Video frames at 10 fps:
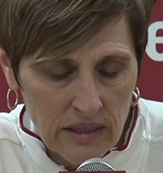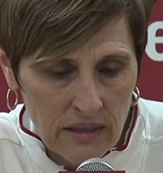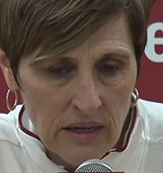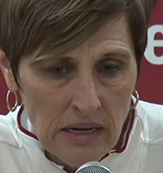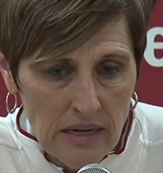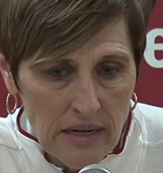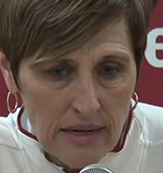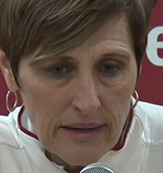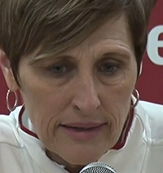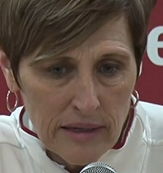And,
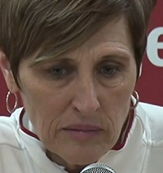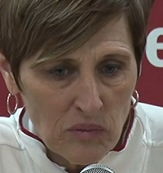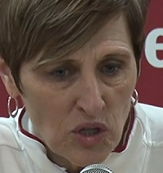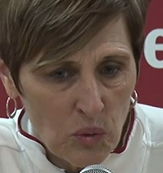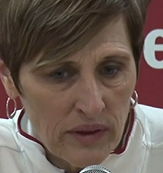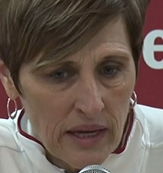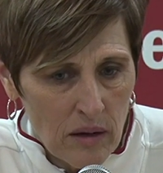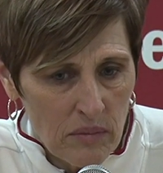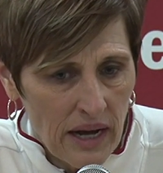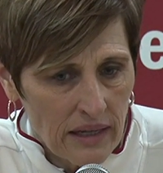when they
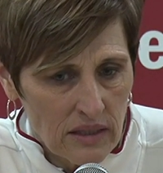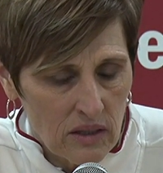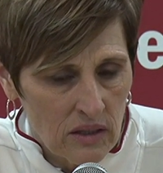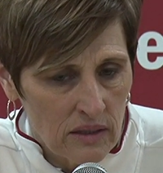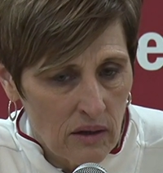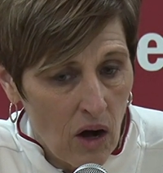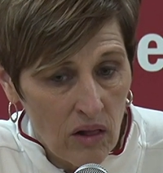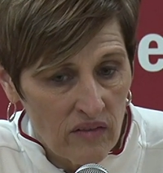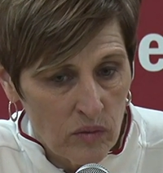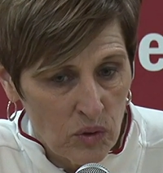come back,
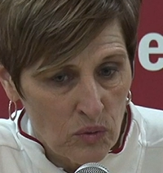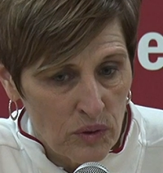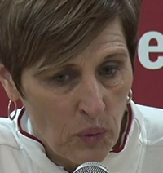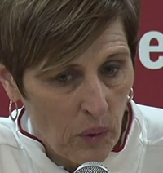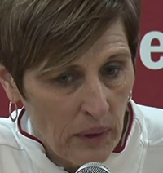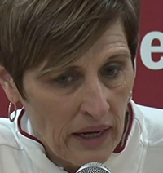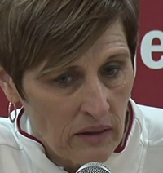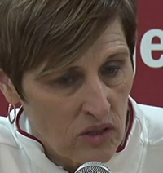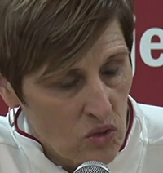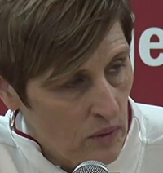all of them will report
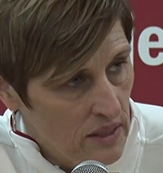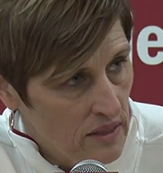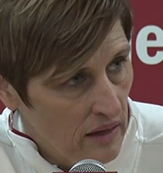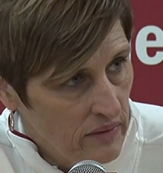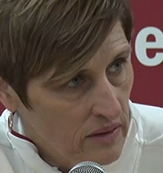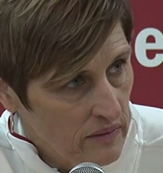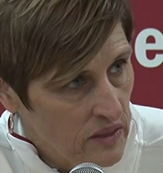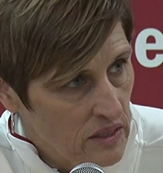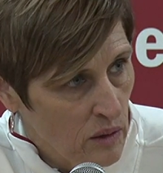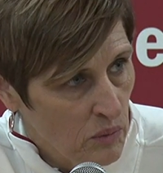back on the 27th
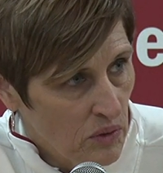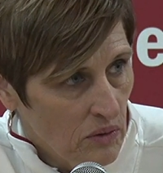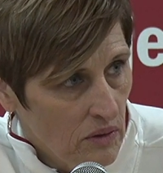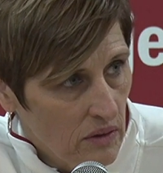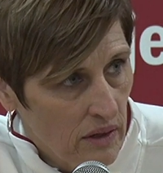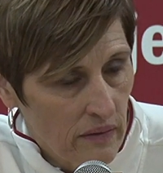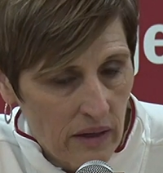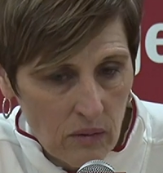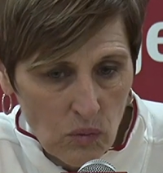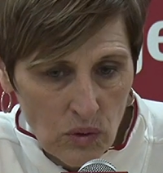of December. And
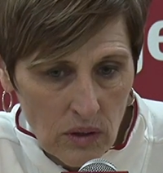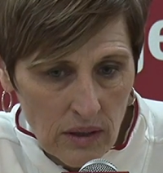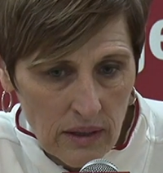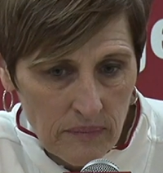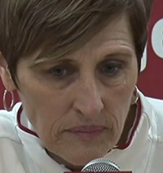then we'll